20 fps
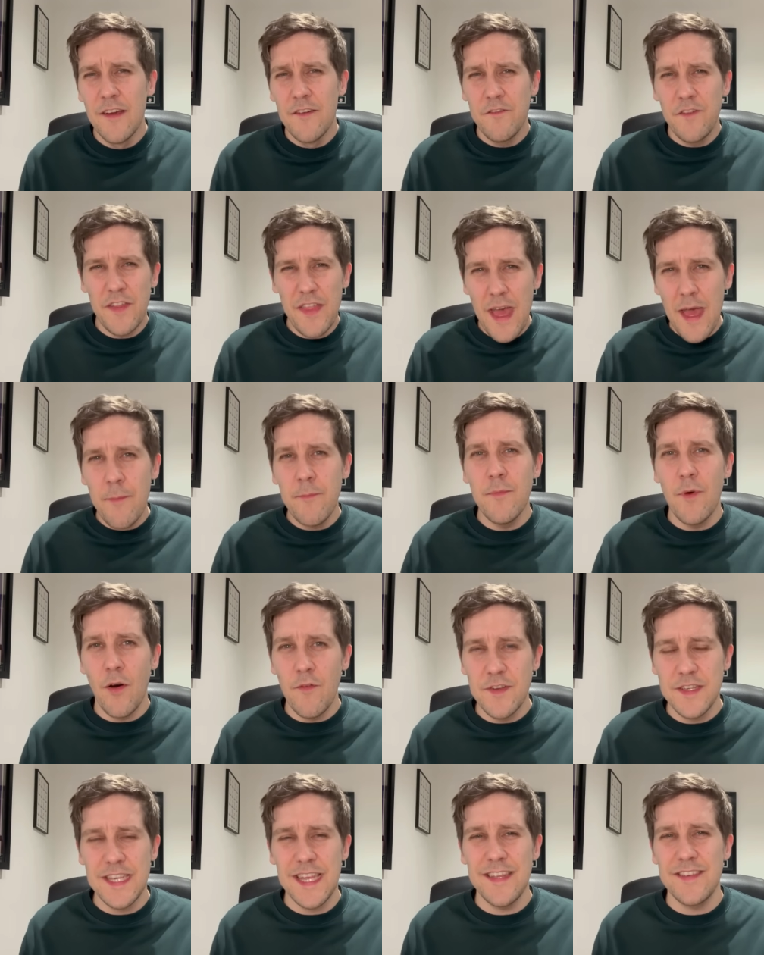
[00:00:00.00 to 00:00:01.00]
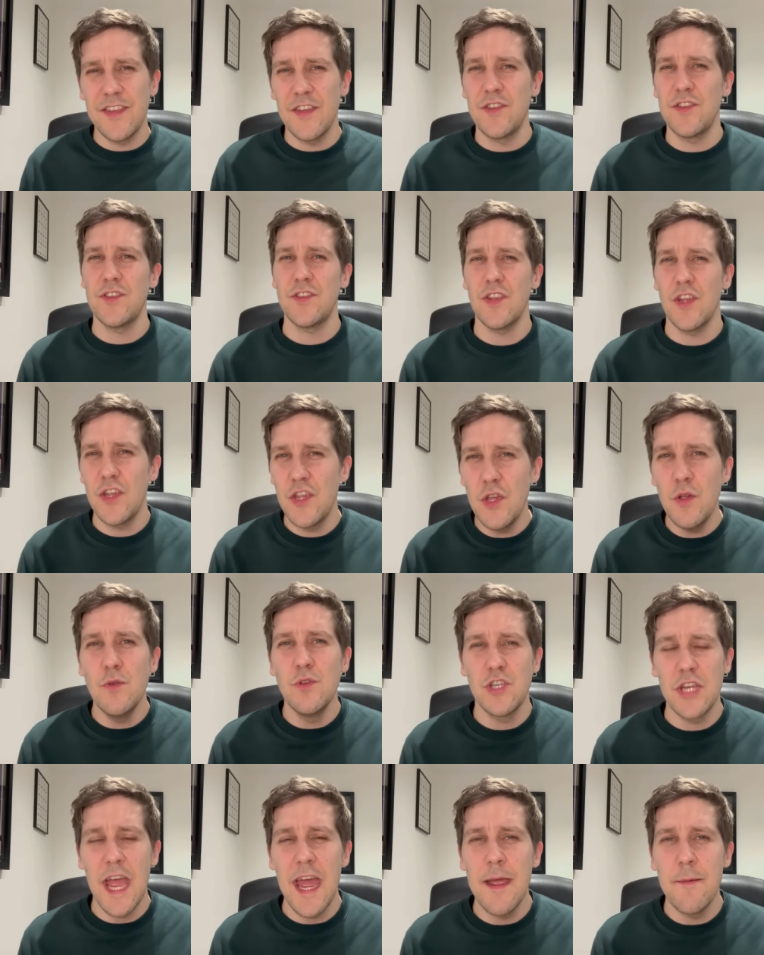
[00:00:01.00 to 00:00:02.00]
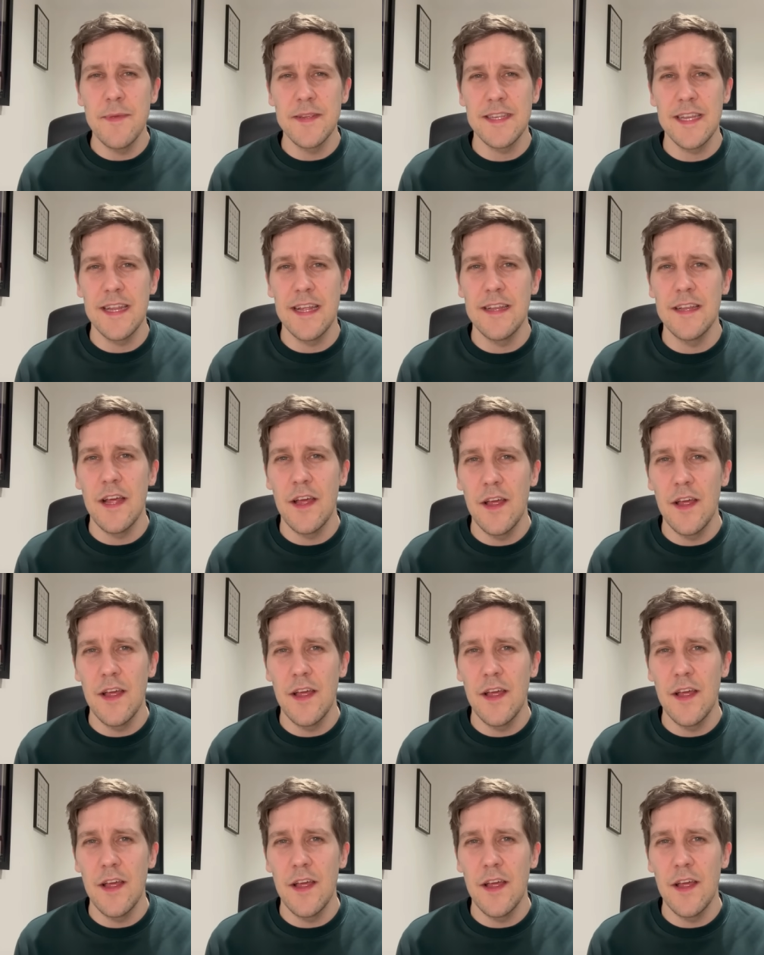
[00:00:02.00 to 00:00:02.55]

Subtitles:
For them, obviously, it's a huge game, isn't it?